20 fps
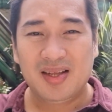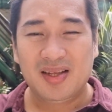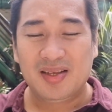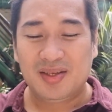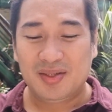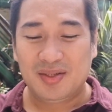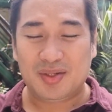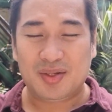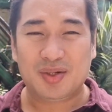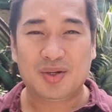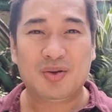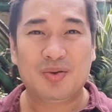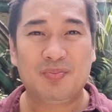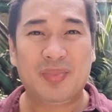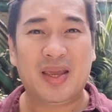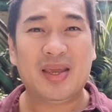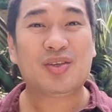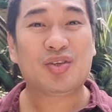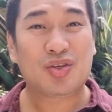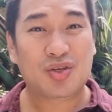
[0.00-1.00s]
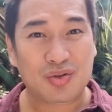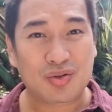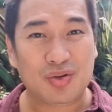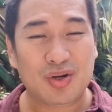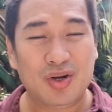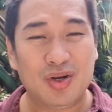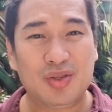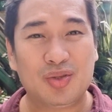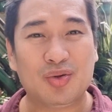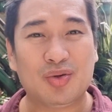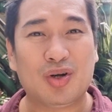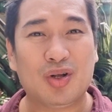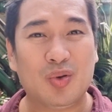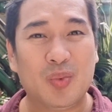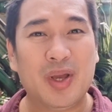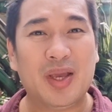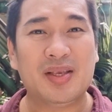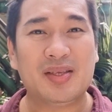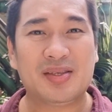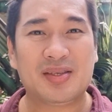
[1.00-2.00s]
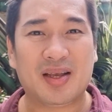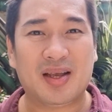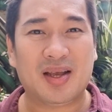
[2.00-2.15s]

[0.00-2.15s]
So make sure to always